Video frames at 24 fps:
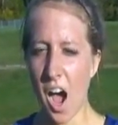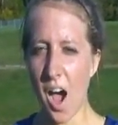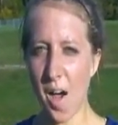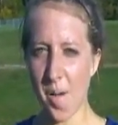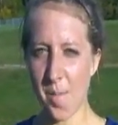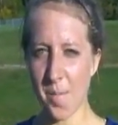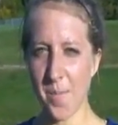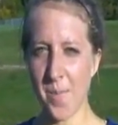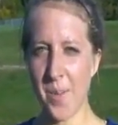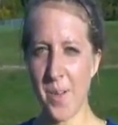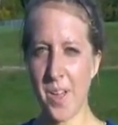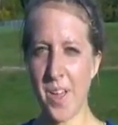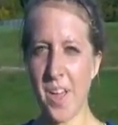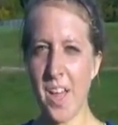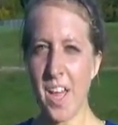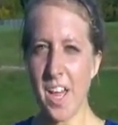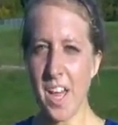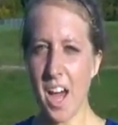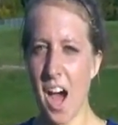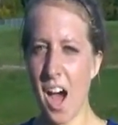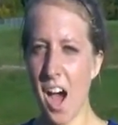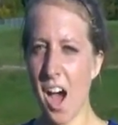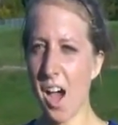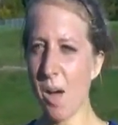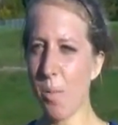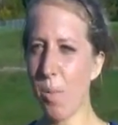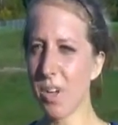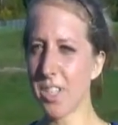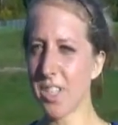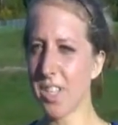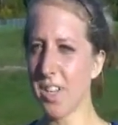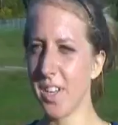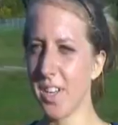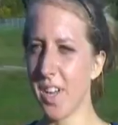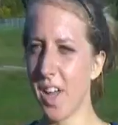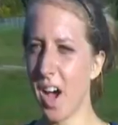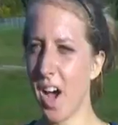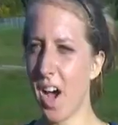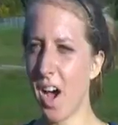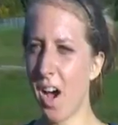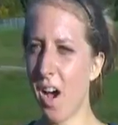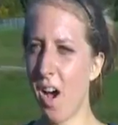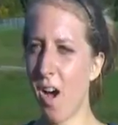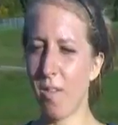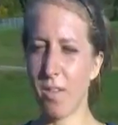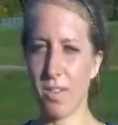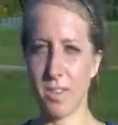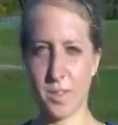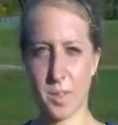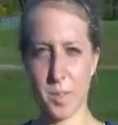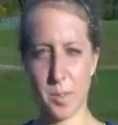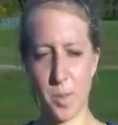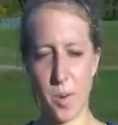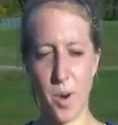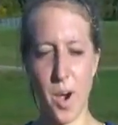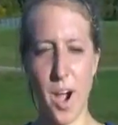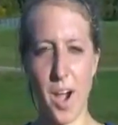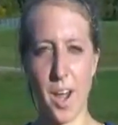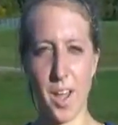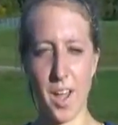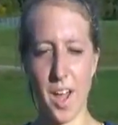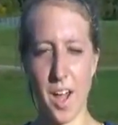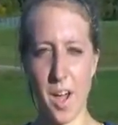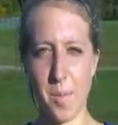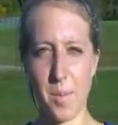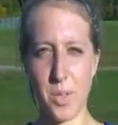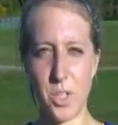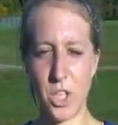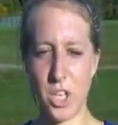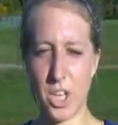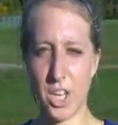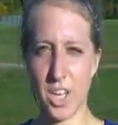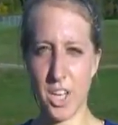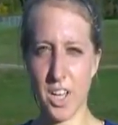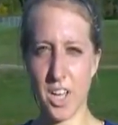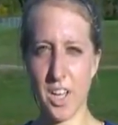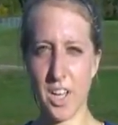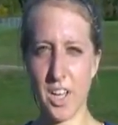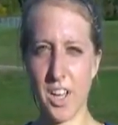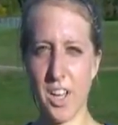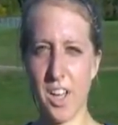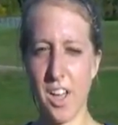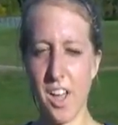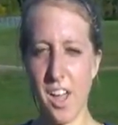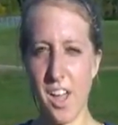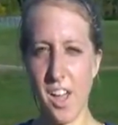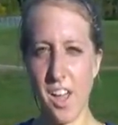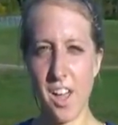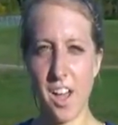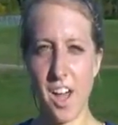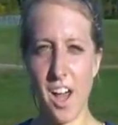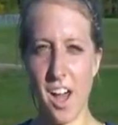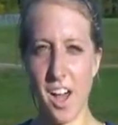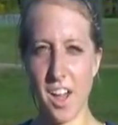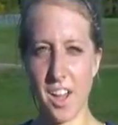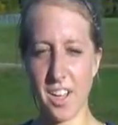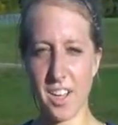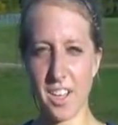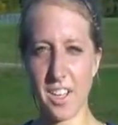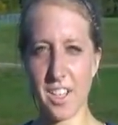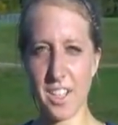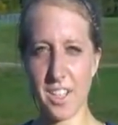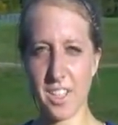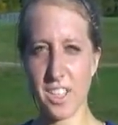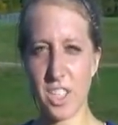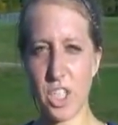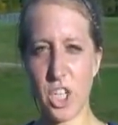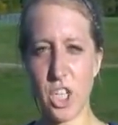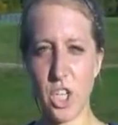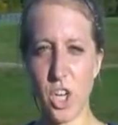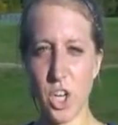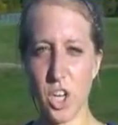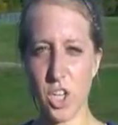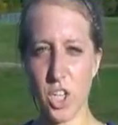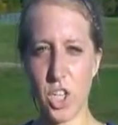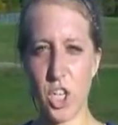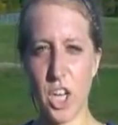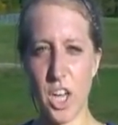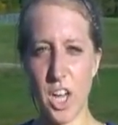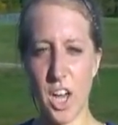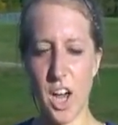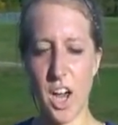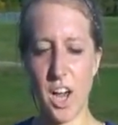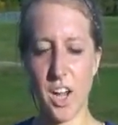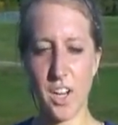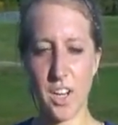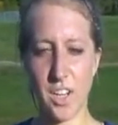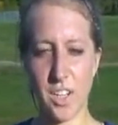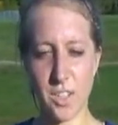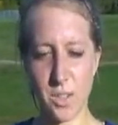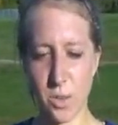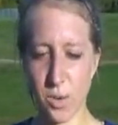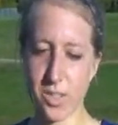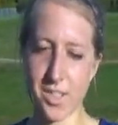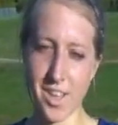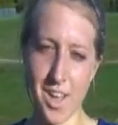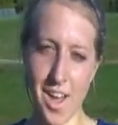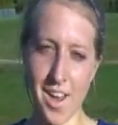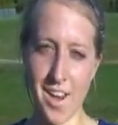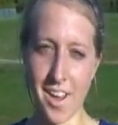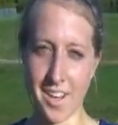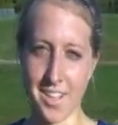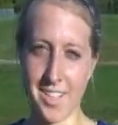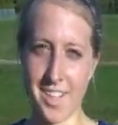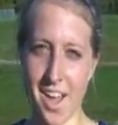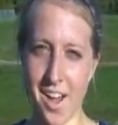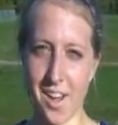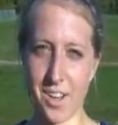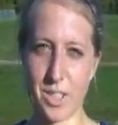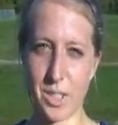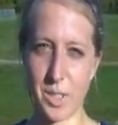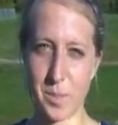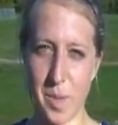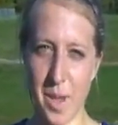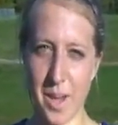Um, uh, it wasn't sporadic. Uh, she she took she uh, towards the end I could tell she's